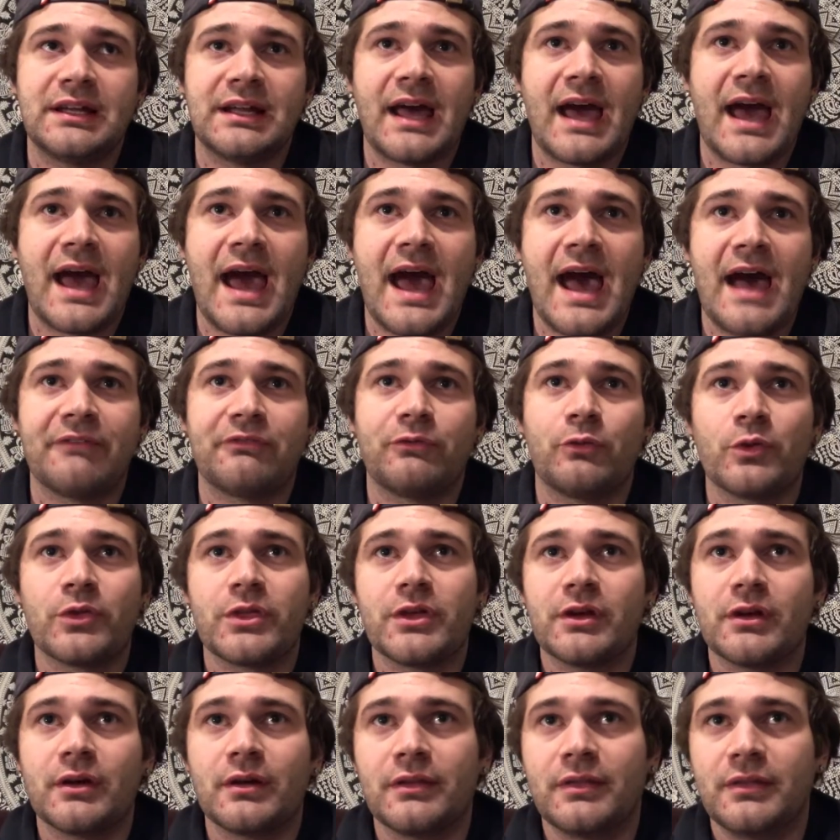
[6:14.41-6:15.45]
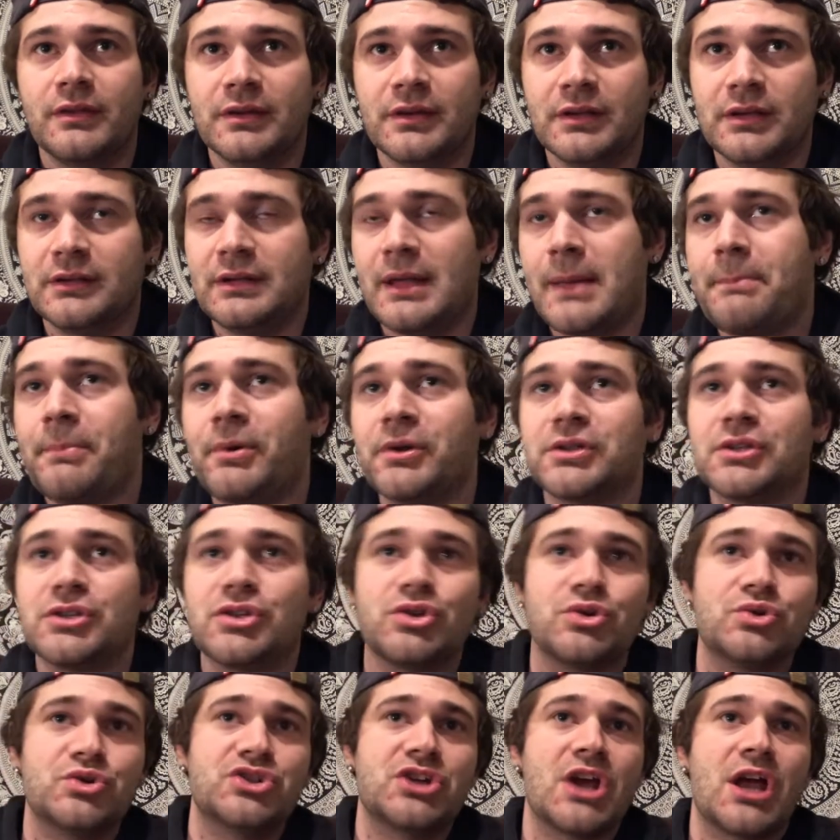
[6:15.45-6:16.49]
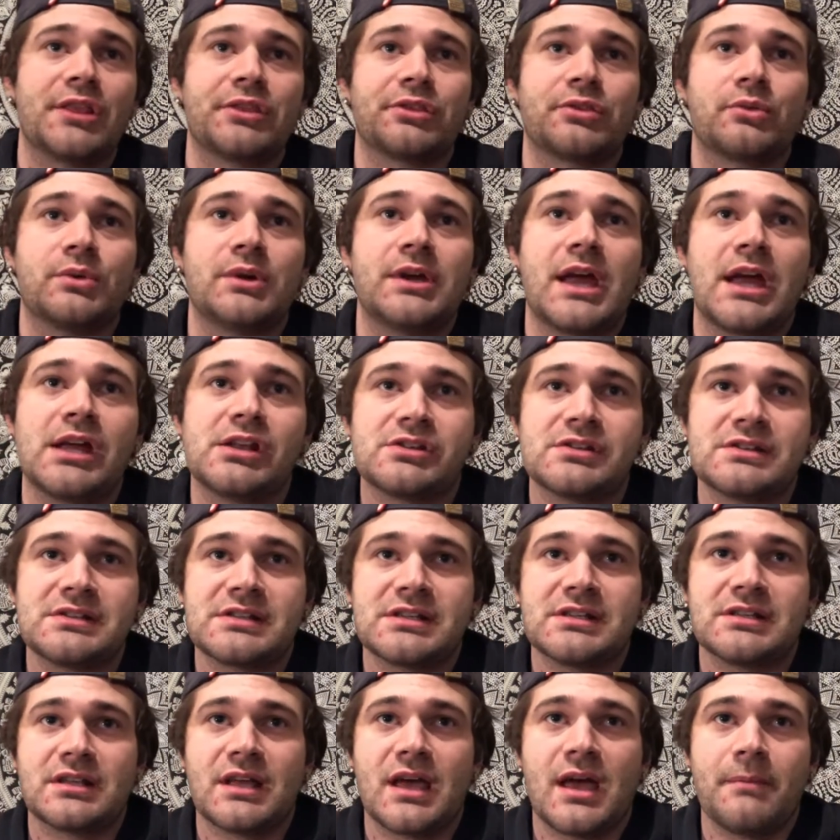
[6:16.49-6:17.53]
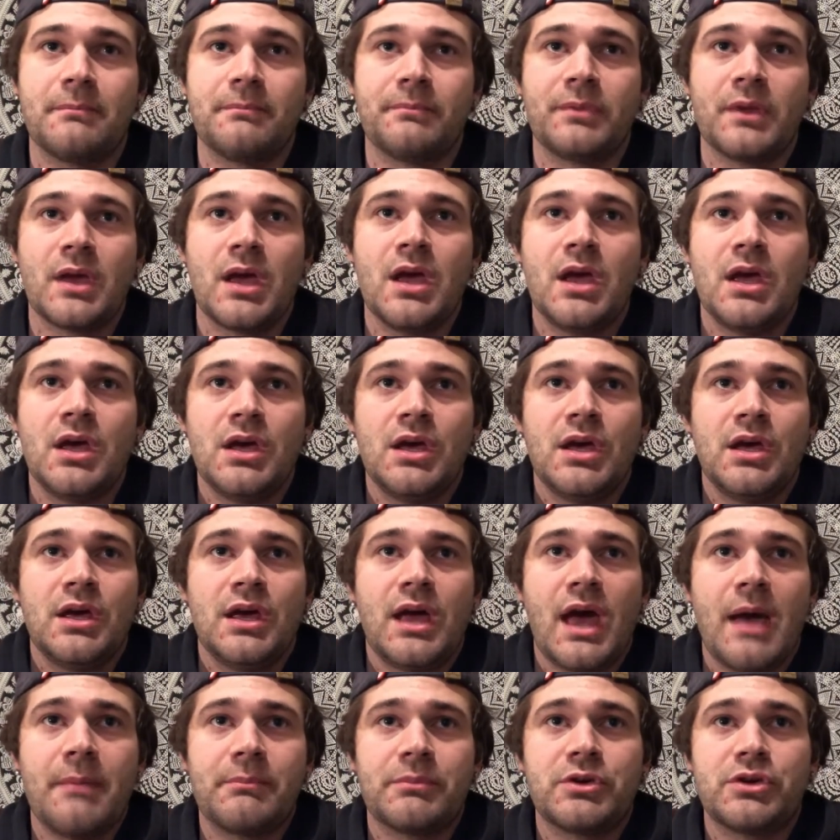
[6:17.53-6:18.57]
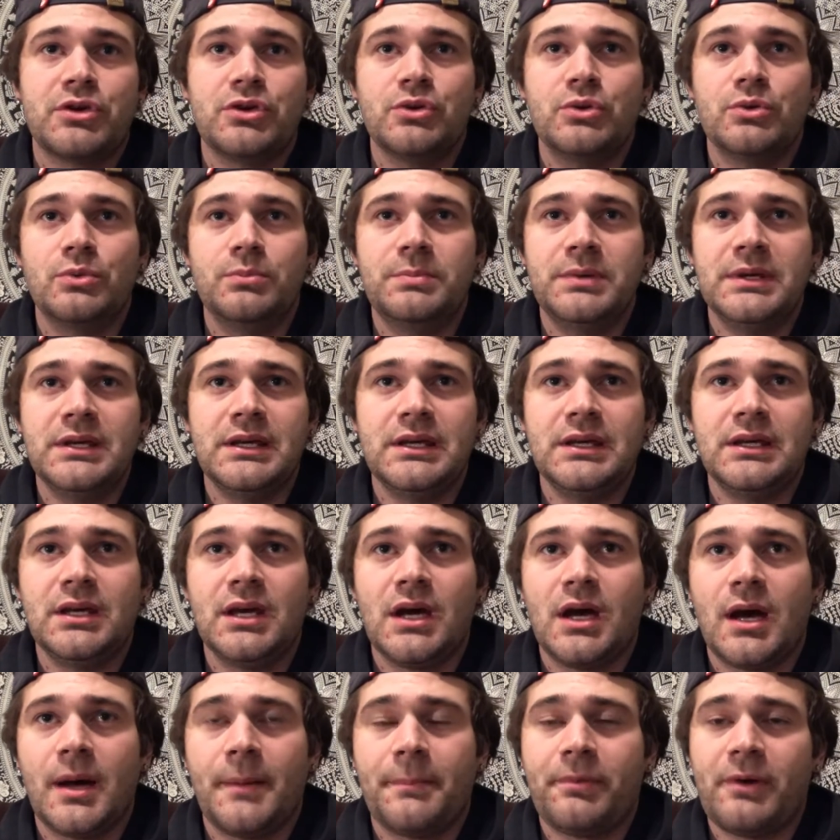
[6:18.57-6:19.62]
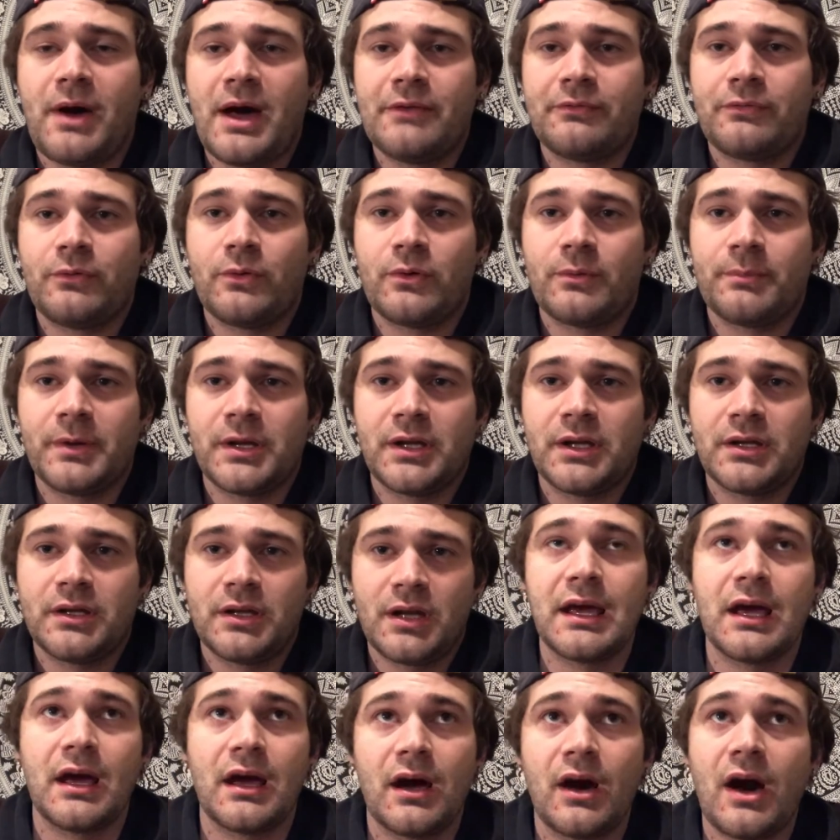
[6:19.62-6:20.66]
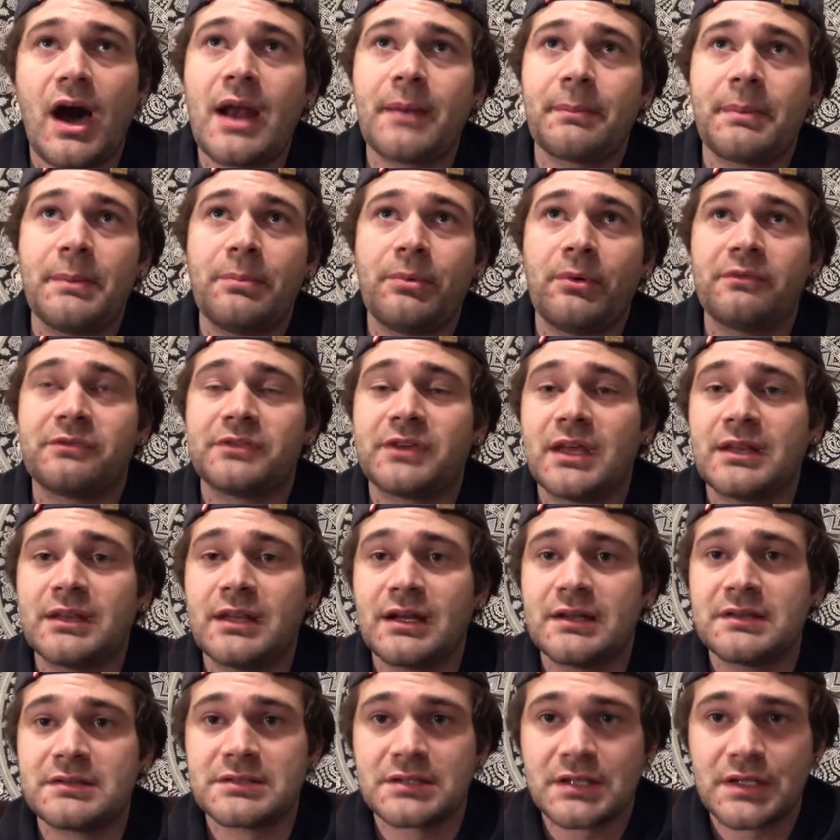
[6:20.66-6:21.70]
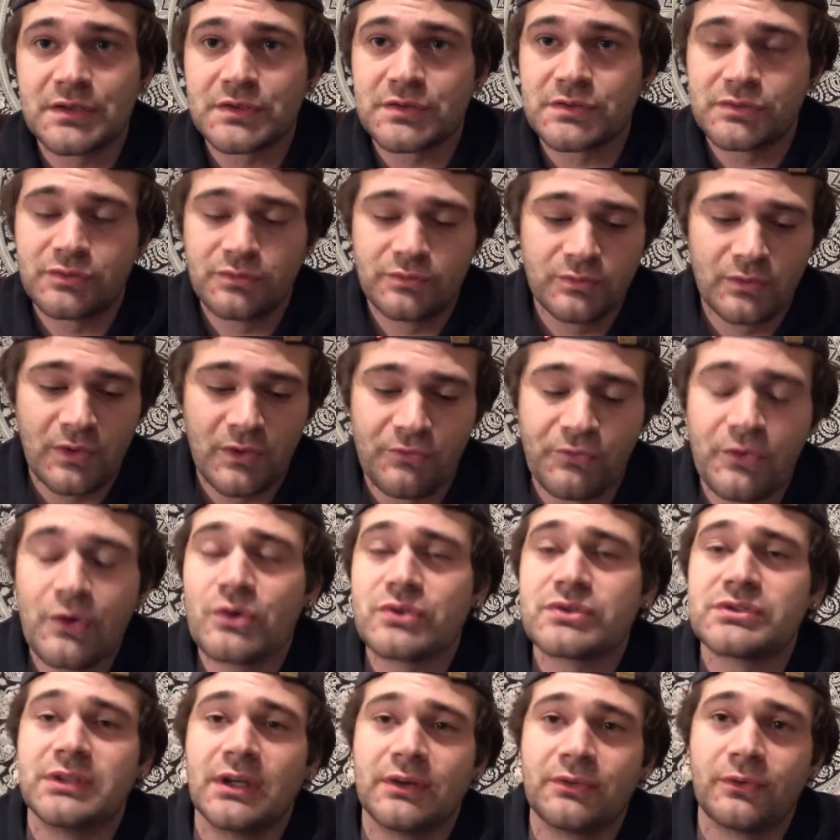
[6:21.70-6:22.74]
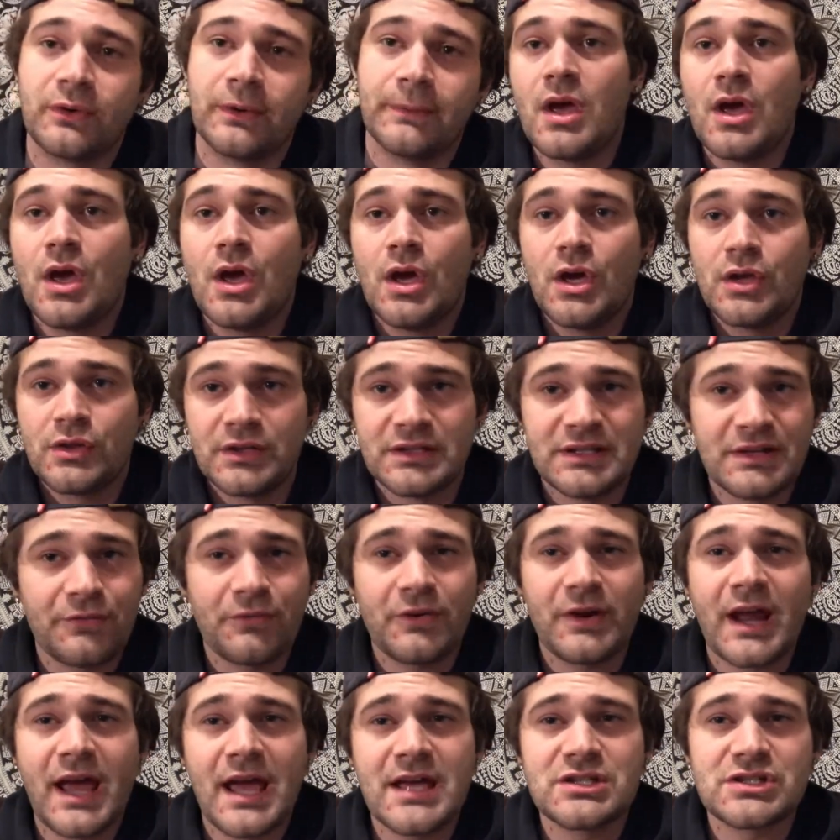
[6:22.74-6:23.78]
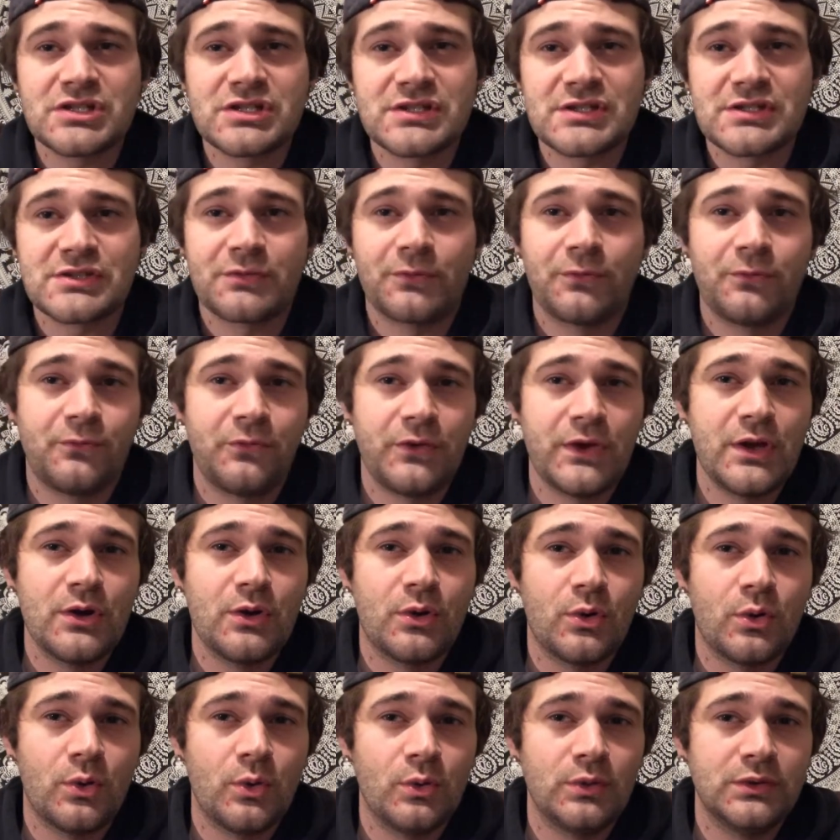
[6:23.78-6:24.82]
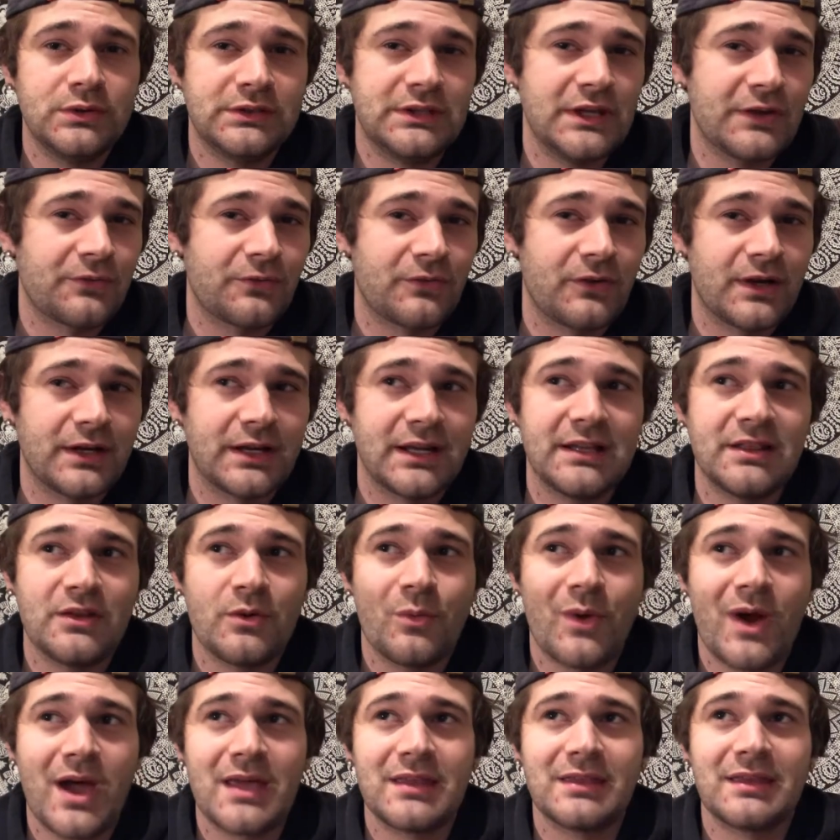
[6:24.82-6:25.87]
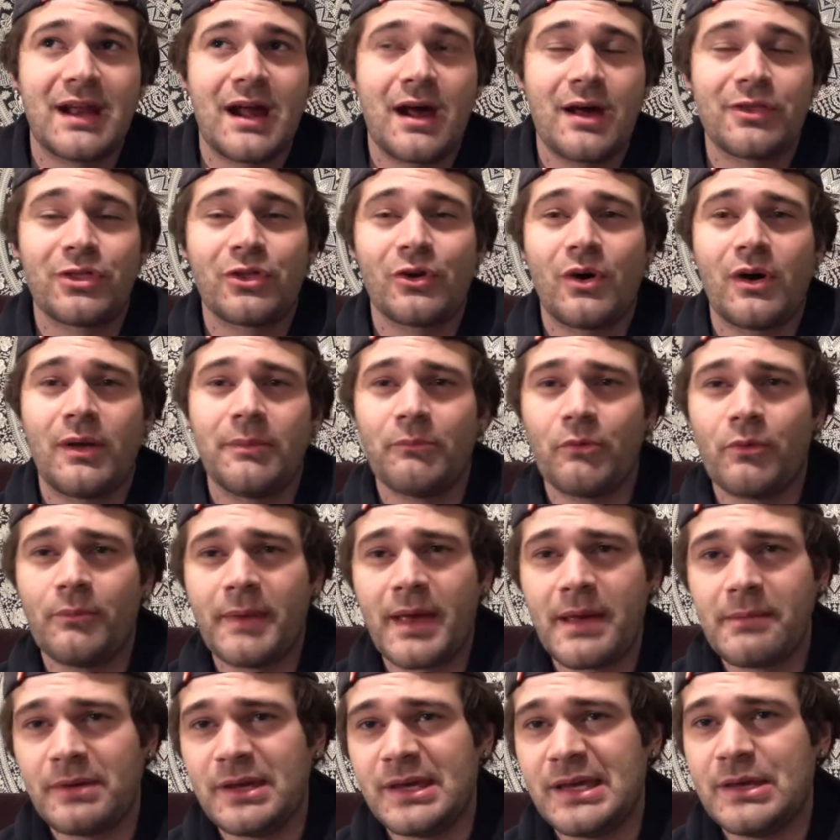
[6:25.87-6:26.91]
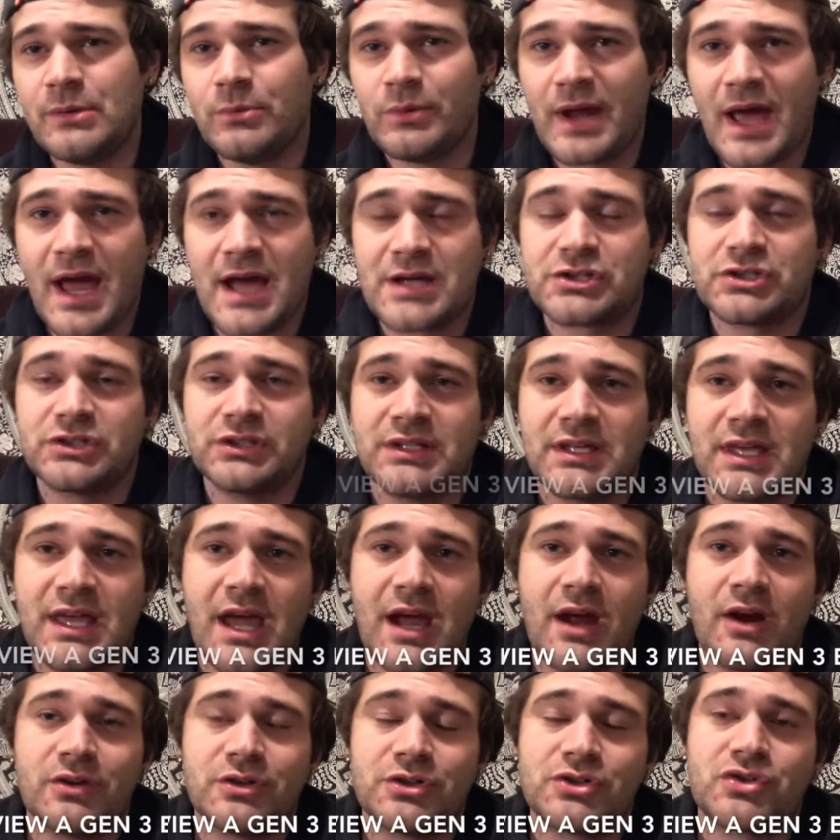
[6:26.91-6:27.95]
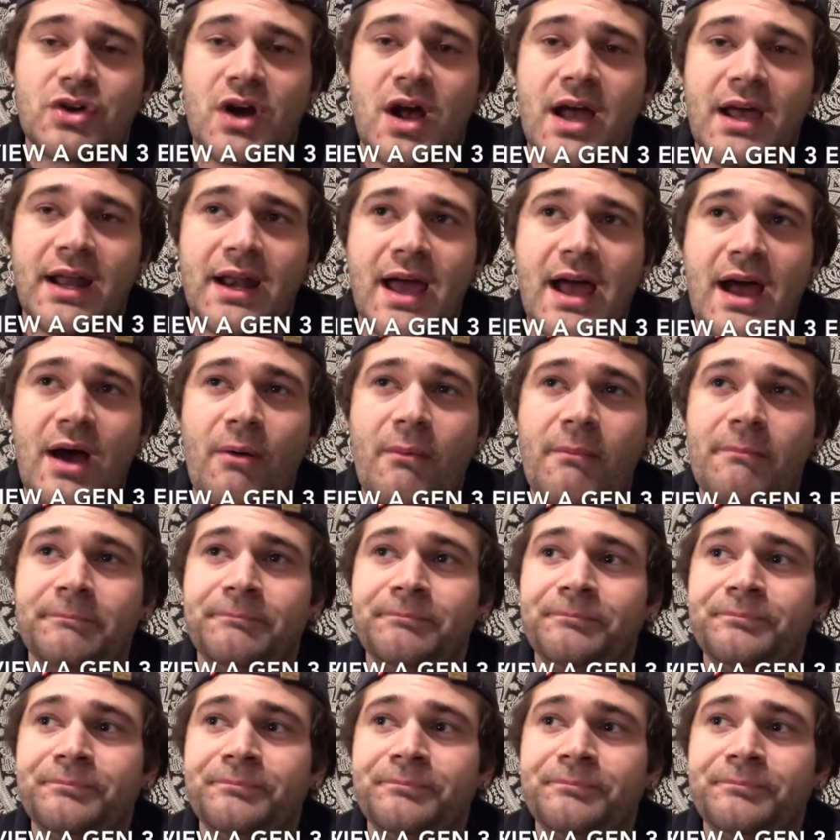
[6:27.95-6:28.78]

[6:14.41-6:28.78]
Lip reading: and a half where they put the new Gen 3 engines in the MQB platform in. Yeah, a lot of people have said that it feels different. The different engines feel different in the way that I thought, well, maybe he would actually care to try it out.